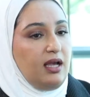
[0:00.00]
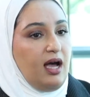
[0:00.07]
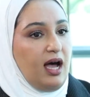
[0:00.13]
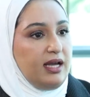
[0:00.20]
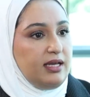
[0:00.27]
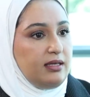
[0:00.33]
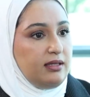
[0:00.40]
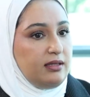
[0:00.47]

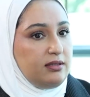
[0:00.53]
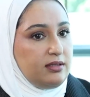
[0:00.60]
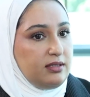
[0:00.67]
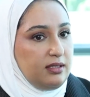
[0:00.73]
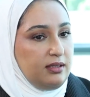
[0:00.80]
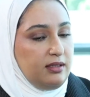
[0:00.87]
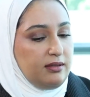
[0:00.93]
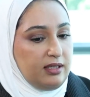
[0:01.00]
high,
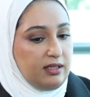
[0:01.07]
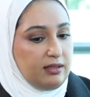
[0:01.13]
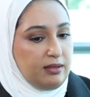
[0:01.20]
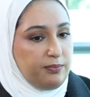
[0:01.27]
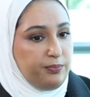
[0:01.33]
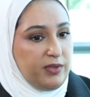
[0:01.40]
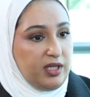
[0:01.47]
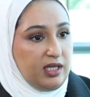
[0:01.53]
still
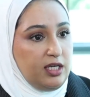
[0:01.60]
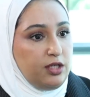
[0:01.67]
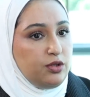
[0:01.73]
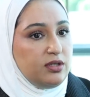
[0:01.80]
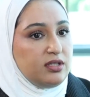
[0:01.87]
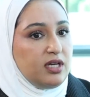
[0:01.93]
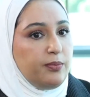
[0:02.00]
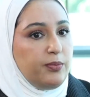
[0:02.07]
the
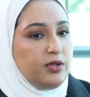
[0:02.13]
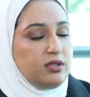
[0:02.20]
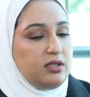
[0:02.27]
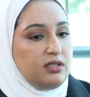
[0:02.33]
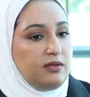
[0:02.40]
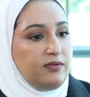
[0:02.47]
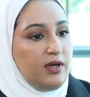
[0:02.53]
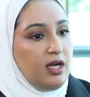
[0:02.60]
ketones are
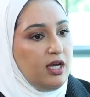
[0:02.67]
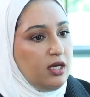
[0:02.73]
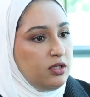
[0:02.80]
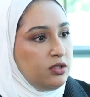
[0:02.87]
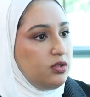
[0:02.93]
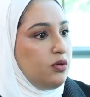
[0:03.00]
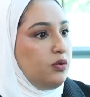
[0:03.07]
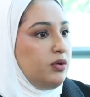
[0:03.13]
positive.
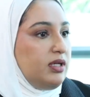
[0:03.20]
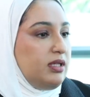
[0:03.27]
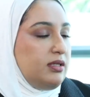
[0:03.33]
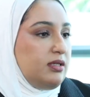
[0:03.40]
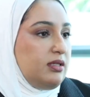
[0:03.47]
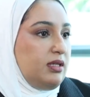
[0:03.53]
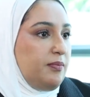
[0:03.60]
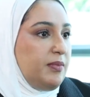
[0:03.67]
So
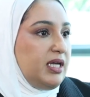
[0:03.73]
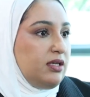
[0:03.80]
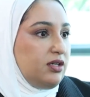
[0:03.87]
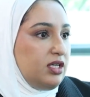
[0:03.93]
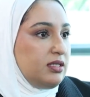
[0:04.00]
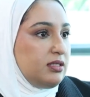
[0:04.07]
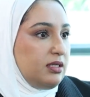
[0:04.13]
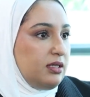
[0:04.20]
the main
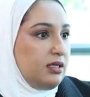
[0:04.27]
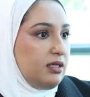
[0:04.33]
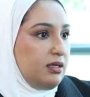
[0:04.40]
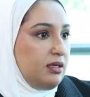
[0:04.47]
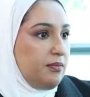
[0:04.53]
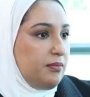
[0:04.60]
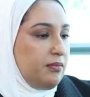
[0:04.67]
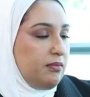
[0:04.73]
reason
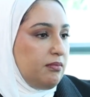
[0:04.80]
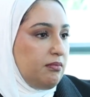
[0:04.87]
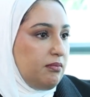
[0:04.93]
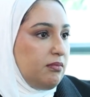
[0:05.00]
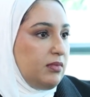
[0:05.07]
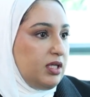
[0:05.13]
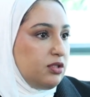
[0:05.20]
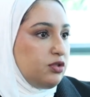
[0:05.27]

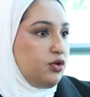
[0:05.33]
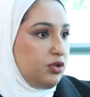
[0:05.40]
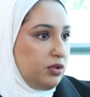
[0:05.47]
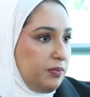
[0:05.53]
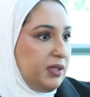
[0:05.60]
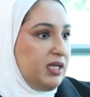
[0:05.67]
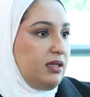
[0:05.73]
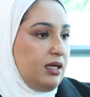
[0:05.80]
it
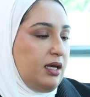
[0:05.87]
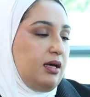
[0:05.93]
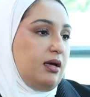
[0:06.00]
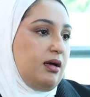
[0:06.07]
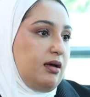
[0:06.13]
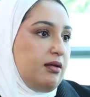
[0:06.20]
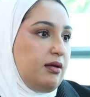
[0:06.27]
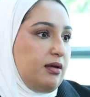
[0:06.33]
could be
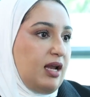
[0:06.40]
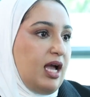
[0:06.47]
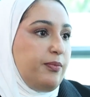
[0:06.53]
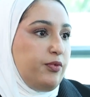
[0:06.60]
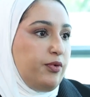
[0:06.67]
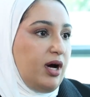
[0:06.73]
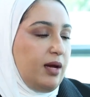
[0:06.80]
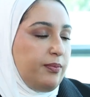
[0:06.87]
the
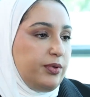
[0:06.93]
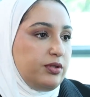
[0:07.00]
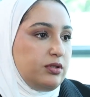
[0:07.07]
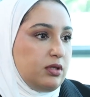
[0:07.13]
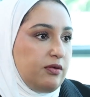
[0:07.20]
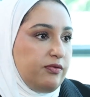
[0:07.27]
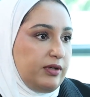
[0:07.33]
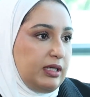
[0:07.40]

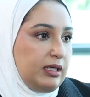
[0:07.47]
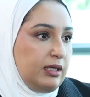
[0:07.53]
lipohypertrophy.